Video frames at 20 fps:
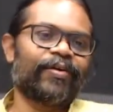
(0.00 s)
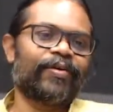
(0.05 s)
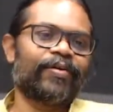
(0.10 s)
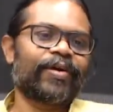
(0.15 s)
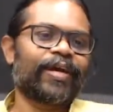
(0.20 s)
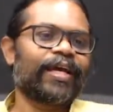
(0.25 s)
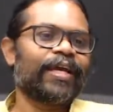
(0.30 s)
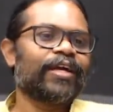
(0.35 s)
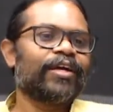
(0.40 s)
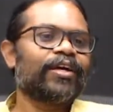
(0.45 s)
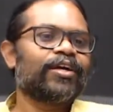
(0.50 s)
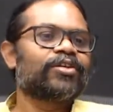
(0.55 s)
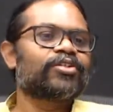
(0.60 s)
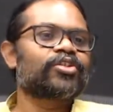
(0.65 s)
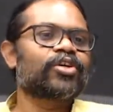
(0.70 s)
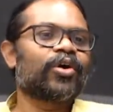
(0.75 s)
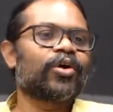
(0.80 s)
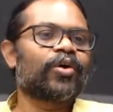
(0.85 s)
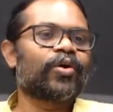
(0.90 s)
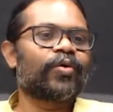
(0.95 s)
Okay,
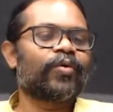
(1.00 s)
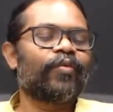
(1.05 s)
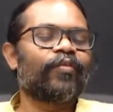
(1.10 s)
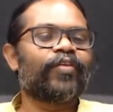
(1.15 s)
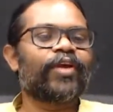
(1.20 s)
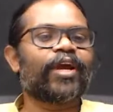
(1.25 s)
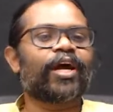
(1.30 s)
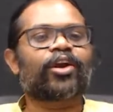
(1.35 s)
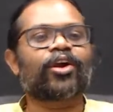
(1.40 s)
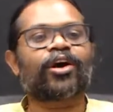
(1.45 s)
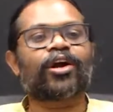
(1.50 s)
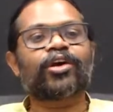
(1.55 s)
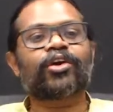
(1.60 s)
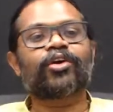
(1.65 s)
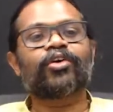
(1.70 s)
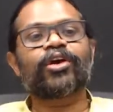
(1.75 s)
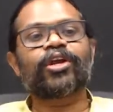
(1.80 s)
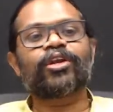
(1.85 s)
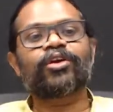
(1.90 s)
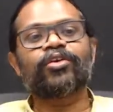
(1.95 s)
so we are not
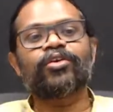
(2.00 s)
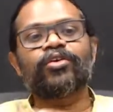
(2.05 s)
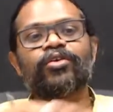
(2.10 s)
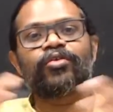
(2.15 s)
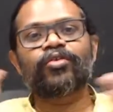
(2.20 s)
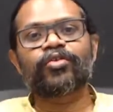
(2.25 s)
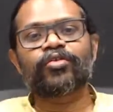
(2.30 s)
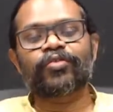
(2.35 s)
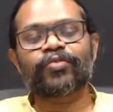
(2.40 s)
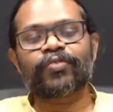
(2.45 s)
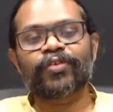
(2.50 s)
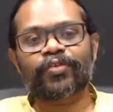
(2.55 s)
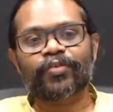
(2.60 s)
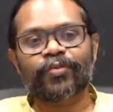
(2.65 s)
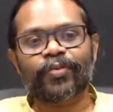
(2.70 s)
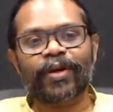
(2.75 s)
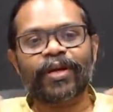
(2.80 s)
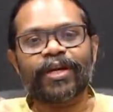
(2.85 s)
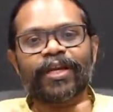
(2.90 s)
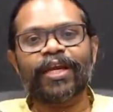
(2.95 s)
going to use this
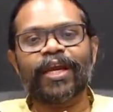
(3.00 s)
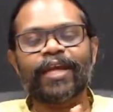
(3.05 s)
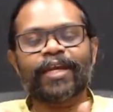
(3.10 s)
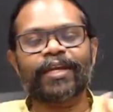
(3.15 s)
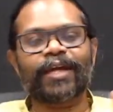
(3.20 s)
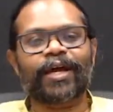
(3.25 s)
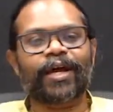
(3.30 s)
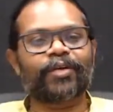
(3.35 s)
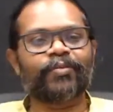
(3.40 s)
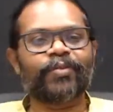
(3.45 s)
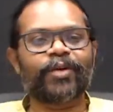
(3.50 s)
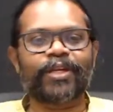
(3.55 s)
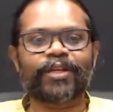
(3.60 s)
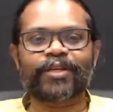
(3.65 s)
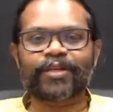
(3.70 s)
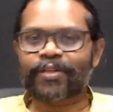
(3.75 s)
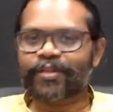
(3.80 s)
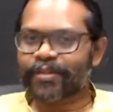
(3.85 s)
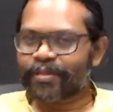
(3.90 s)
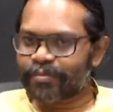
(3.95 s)
28
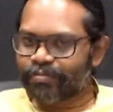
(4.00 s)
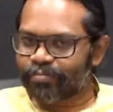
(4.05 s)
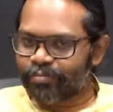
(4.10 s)
nanometer